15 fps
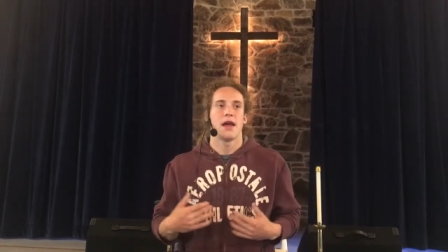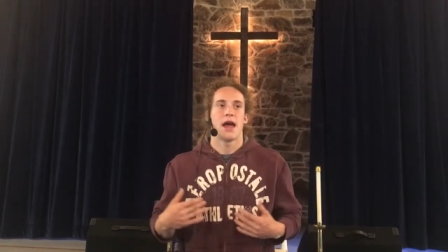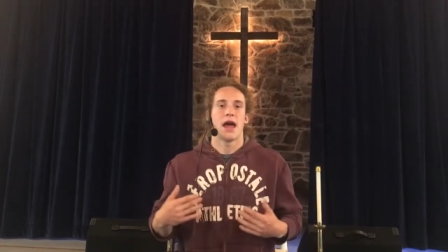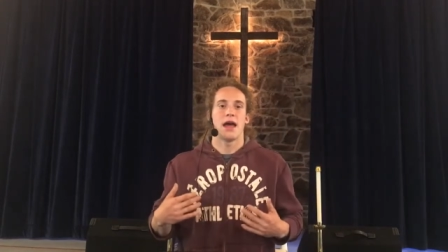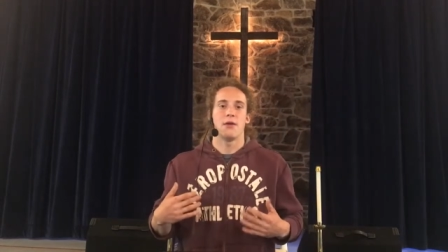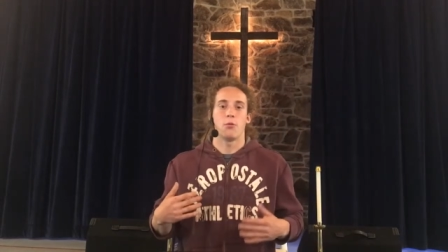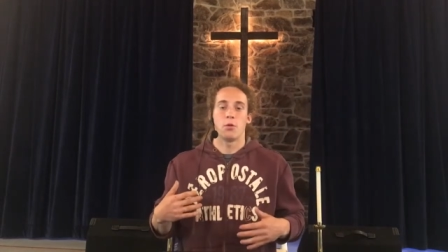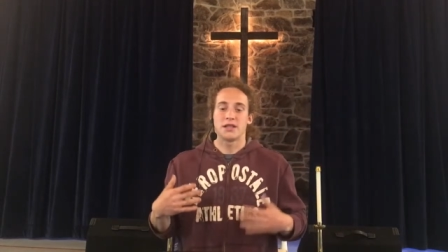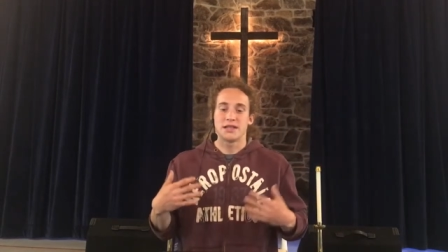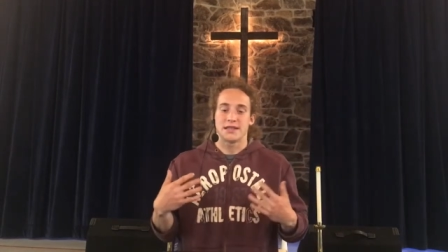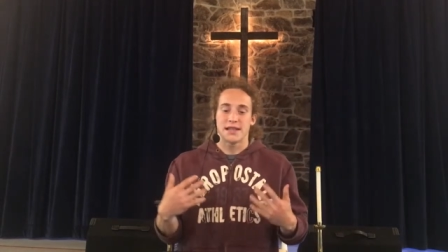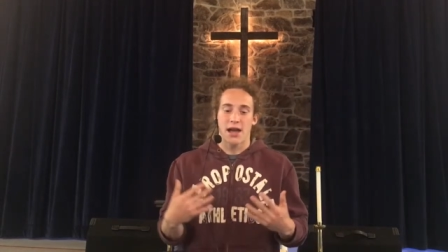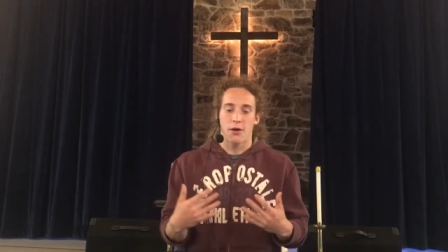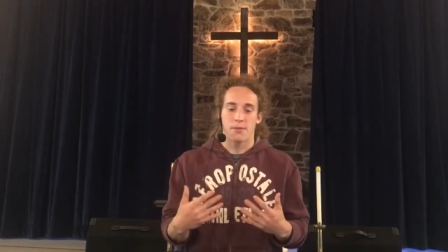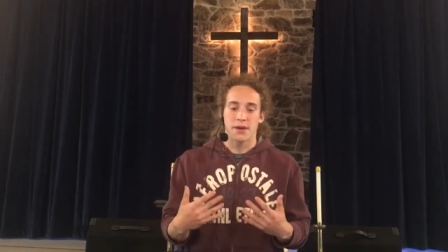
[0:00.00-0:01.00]
and which
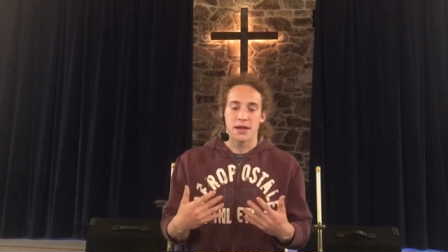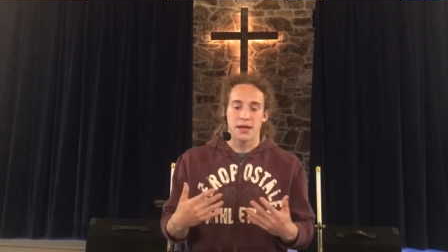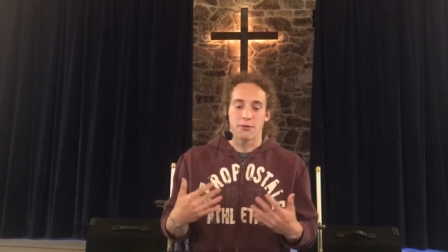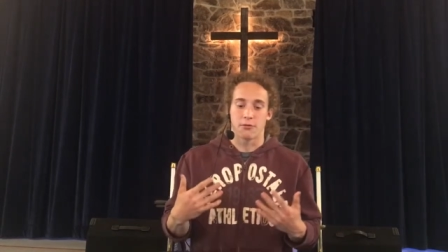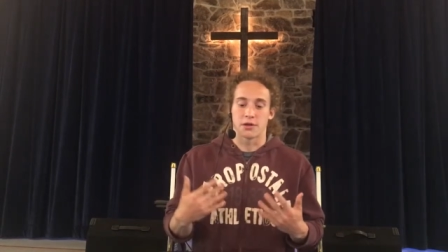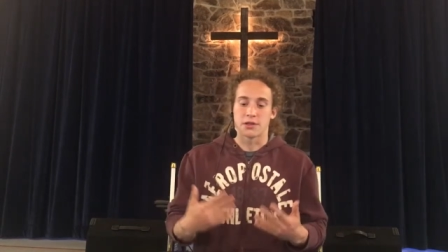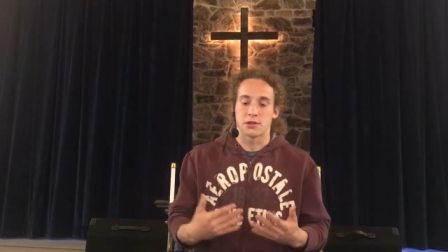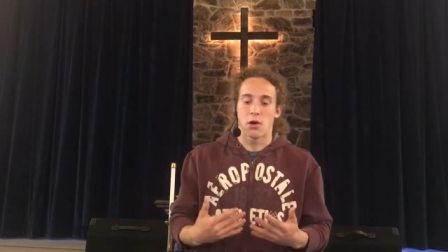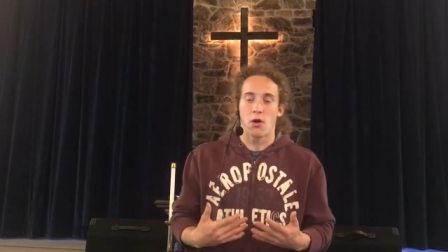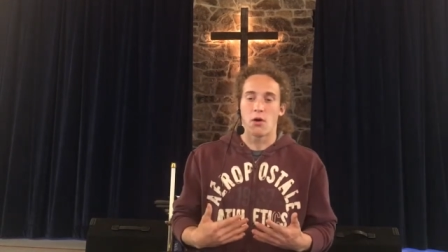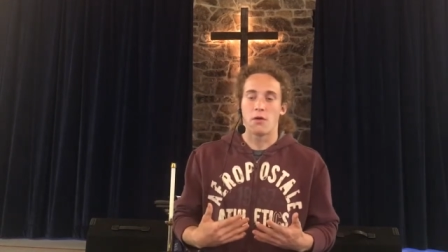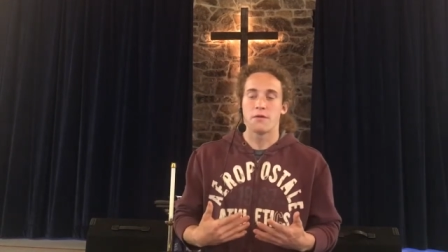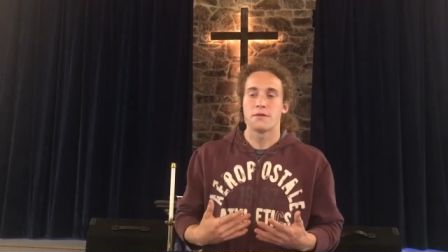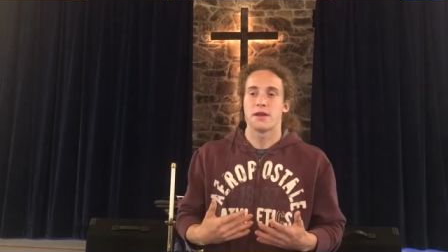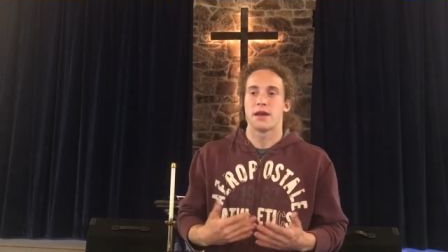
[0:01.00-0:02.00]
is now being
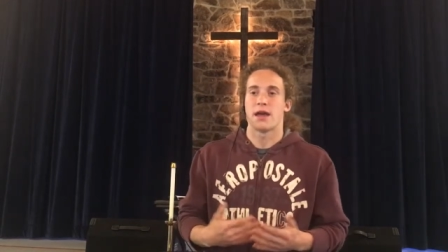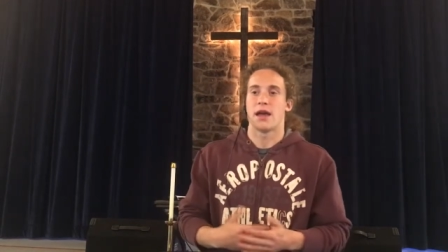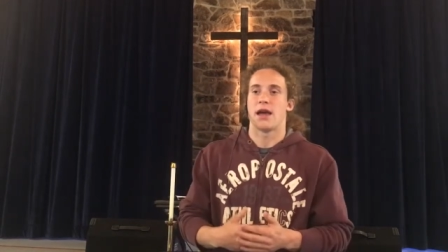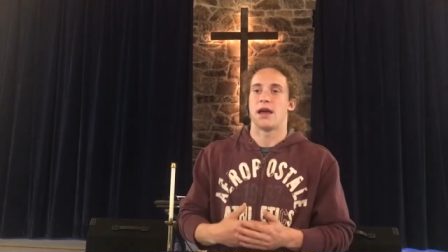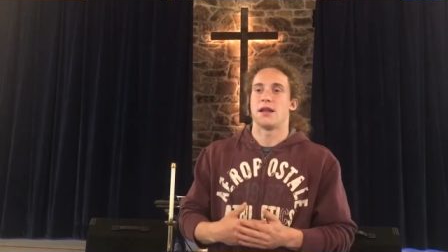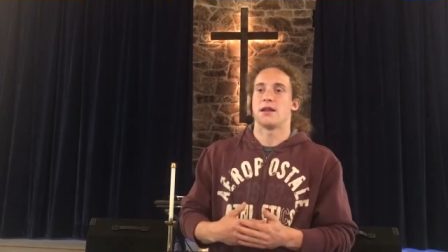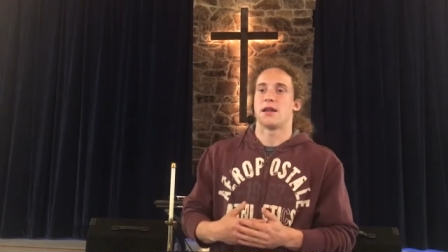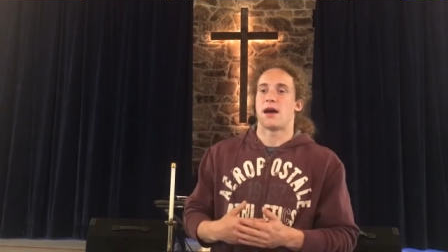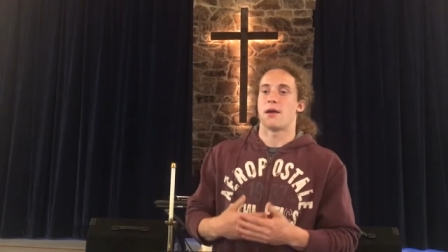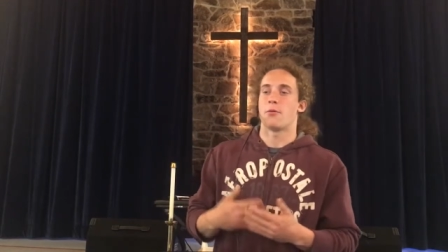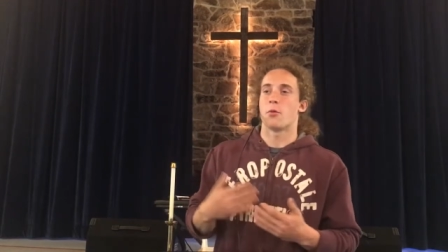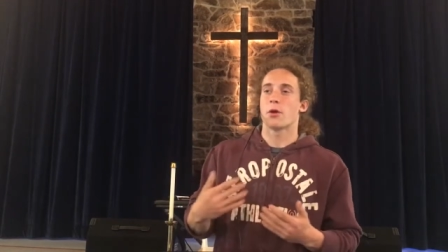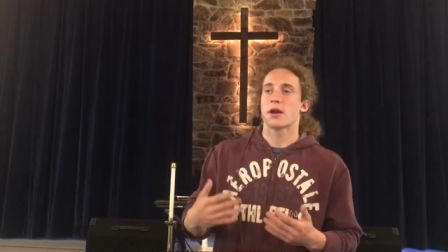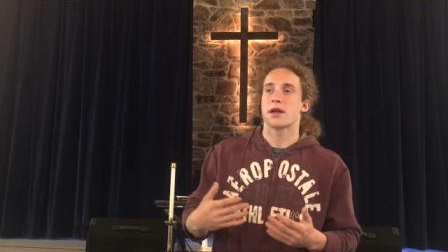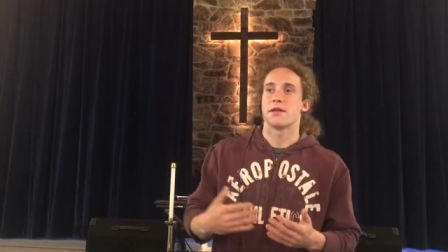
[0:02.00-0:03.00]
resolved, and
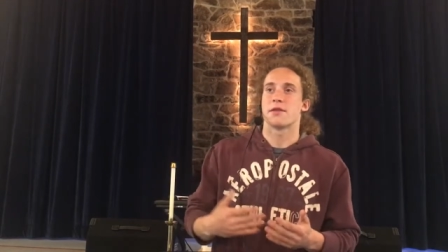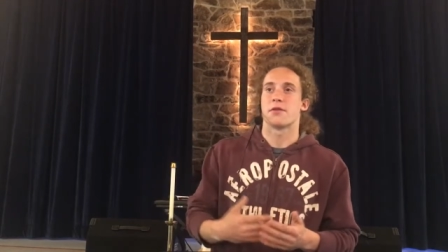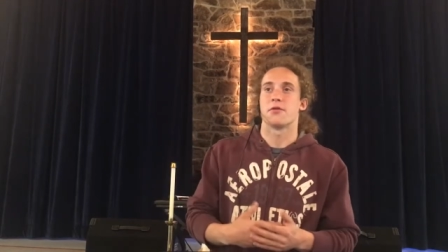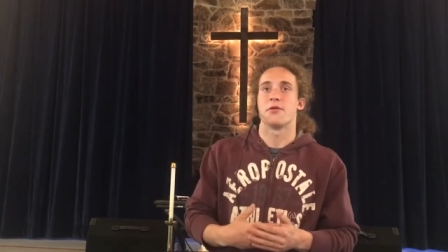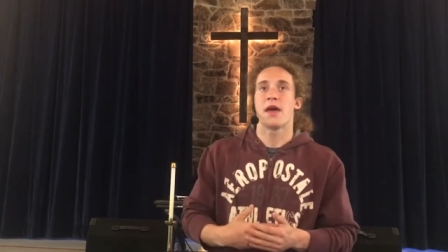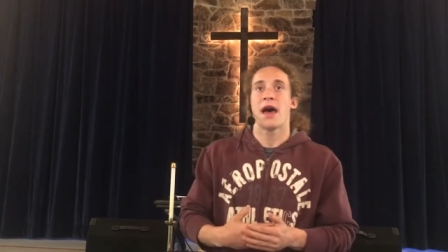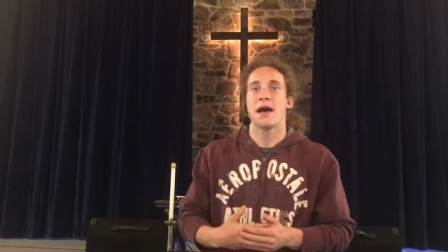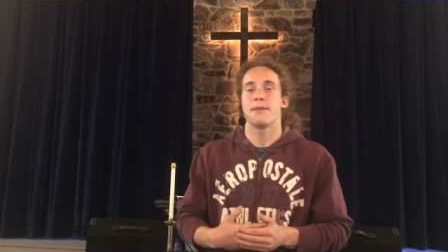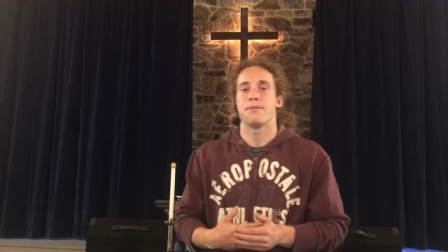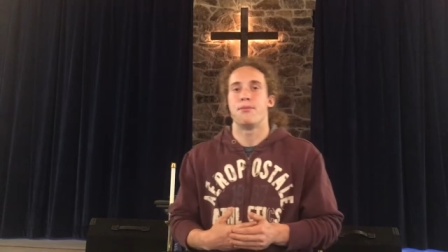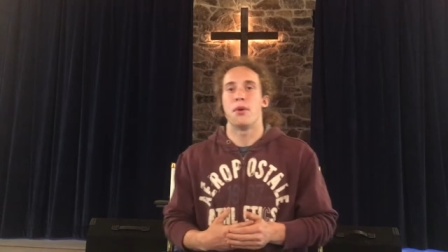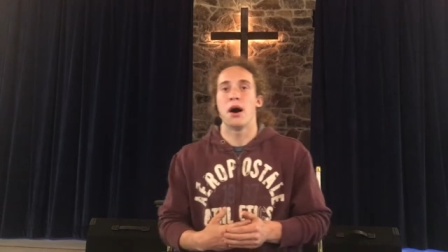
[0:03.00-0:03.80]
I'm working through that.